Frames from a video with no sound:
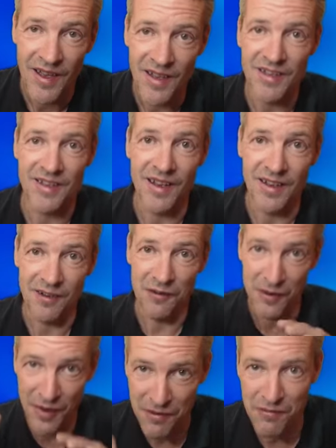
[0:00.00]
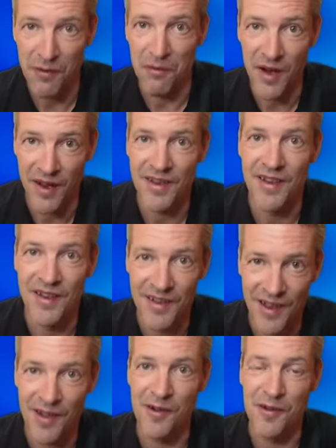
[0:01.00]
it's like a relief for black.
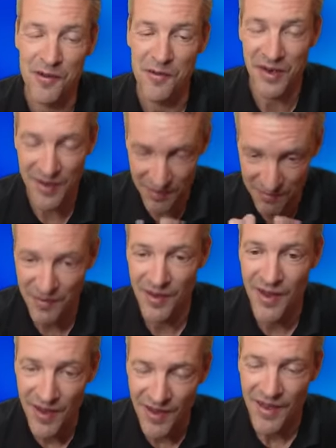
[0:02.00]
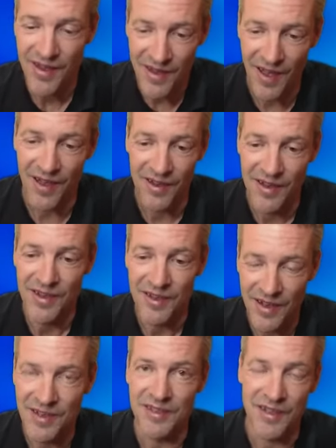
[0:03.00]
Now we can, yeah,
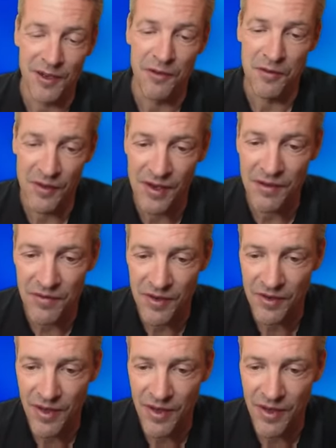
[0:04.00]
take a sigh of relief here.